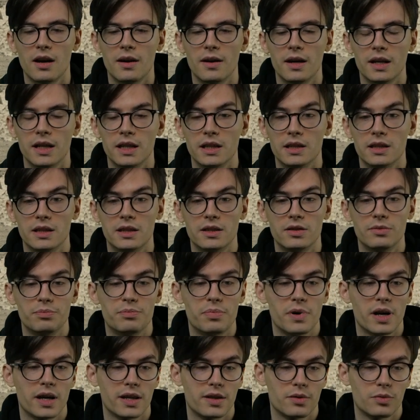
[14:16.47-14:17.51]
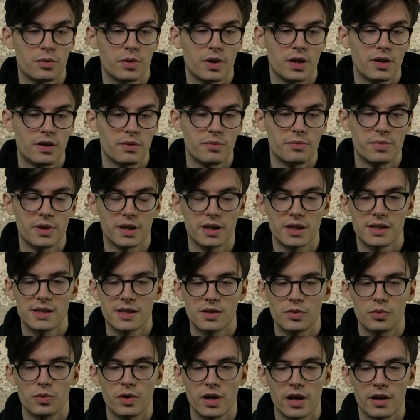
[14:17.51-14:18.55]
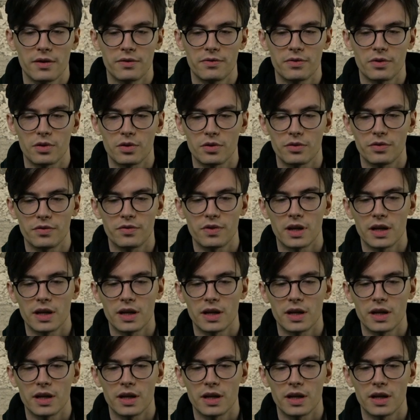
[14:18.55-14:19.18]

In, by the way, the biggest wave of